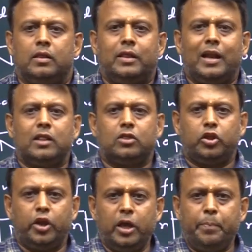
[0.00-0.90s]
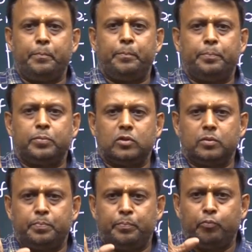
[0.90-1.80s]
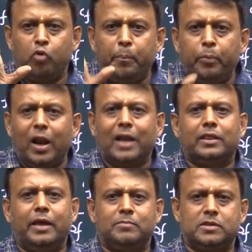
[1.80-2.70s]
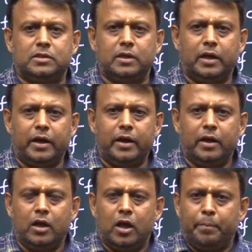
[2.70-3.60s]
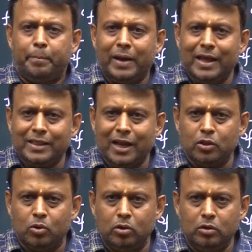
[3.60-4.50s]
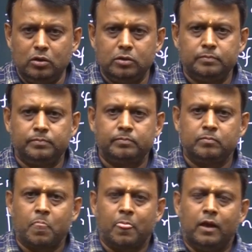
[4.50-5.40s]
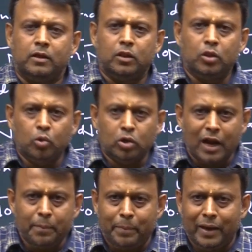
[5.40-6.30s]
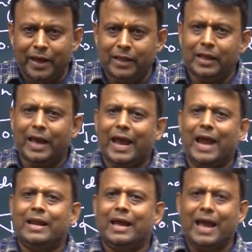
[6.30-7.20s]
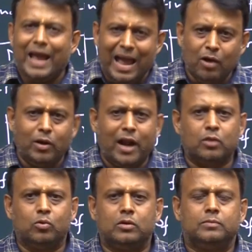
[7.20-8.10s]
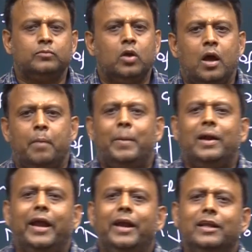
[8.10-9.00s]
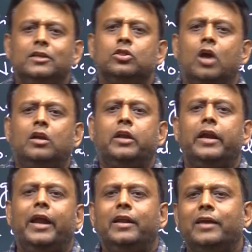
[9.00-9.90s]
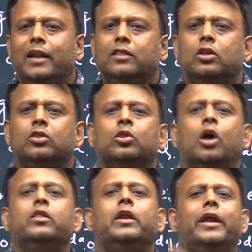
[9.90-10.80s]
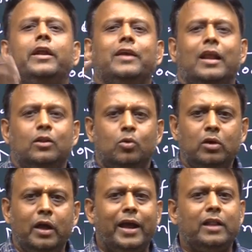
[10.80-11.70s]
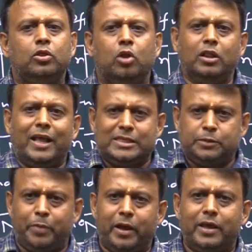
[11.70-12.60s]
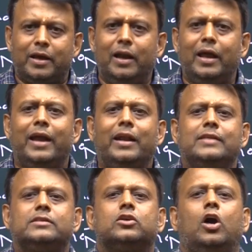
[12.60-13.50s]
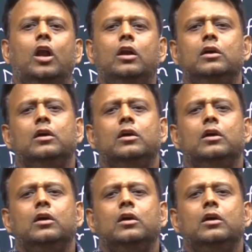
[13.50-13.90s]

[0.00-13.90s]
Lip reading: There are three popular names: planar node, nodal plane and angular node. But it is not radial, the non-radial node and non-spherical and hence called